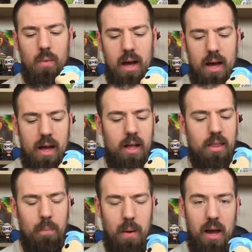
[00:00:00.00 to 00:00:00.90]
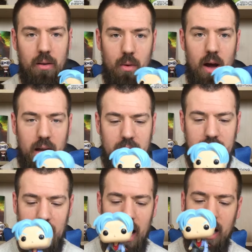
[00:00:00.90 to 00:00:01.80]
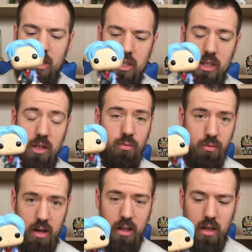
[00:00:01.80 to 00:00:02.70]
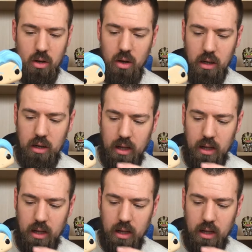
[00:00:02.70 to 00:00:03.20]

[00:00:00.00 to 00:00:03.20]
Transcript: where the paintwork is actually really good.